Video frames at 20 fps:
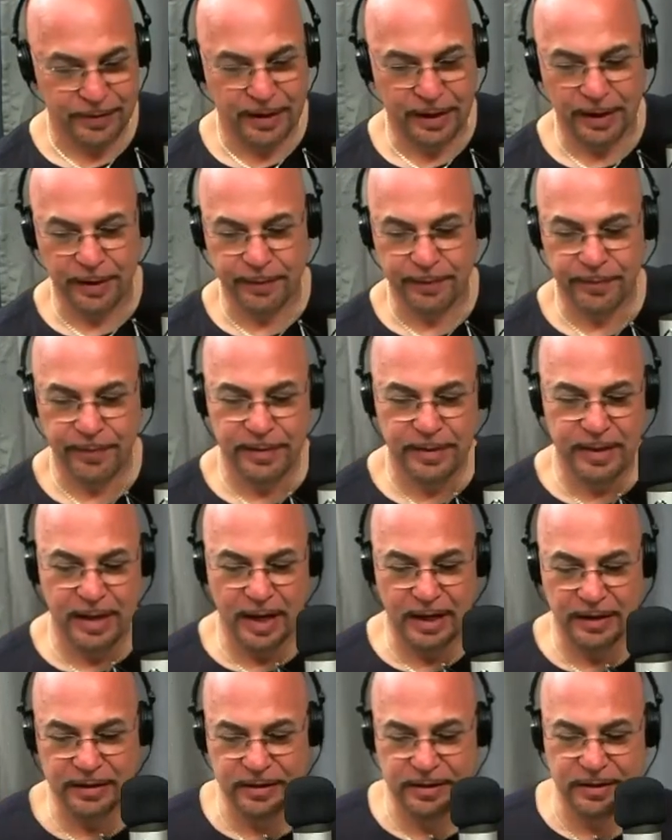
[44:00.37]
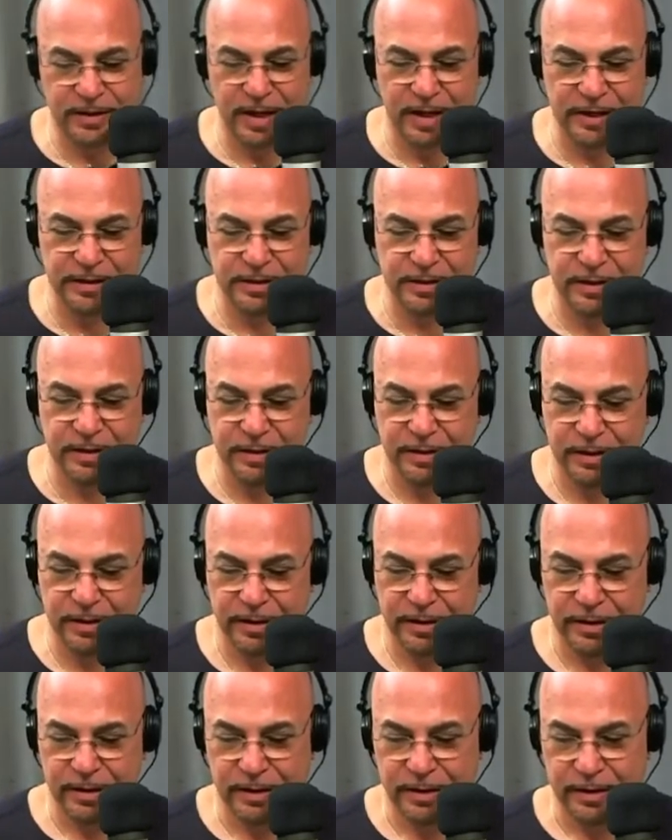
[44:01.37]
Yeah, yeah. That's, that's, very interesting. I
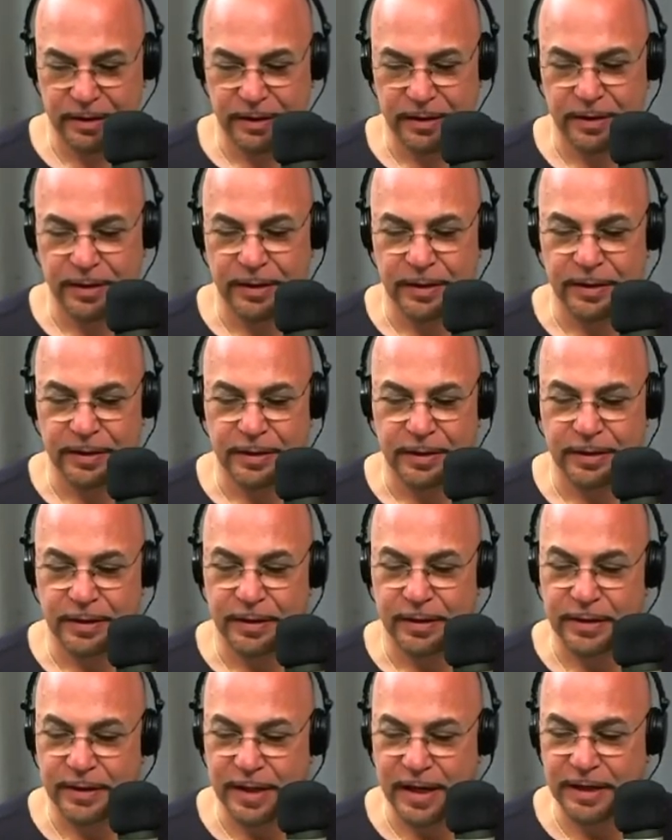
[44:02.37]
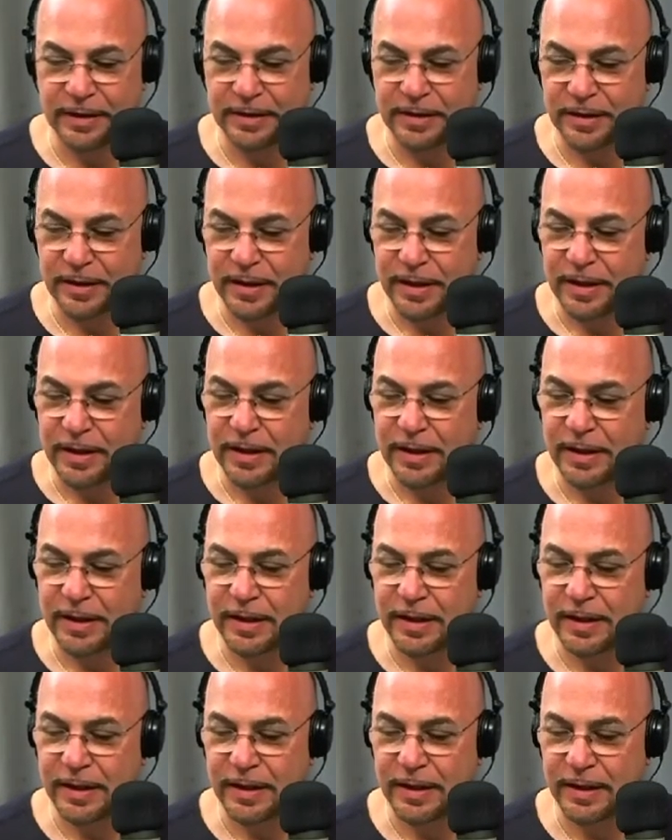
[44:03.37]
didn't even think of that actually. Now, now it
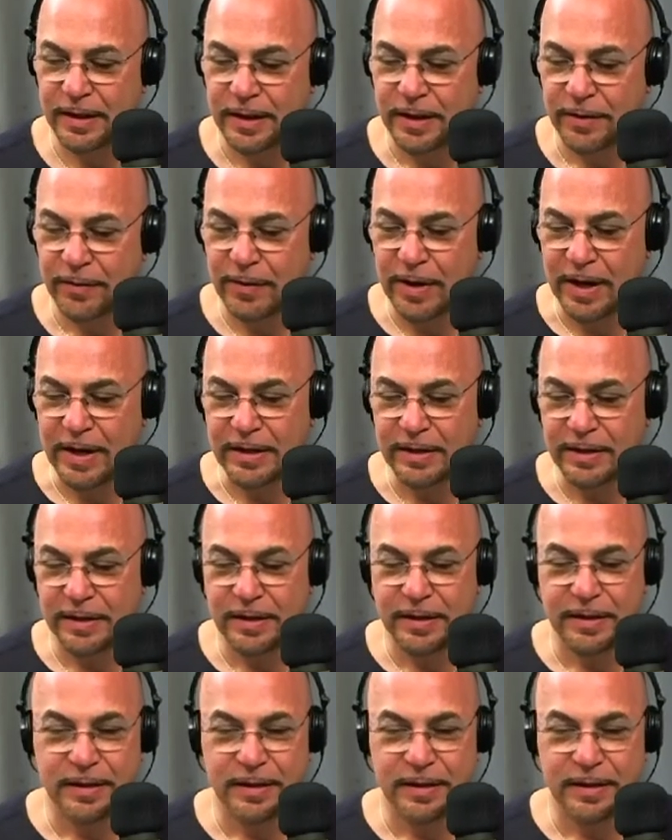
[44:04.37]
explains everything. Right.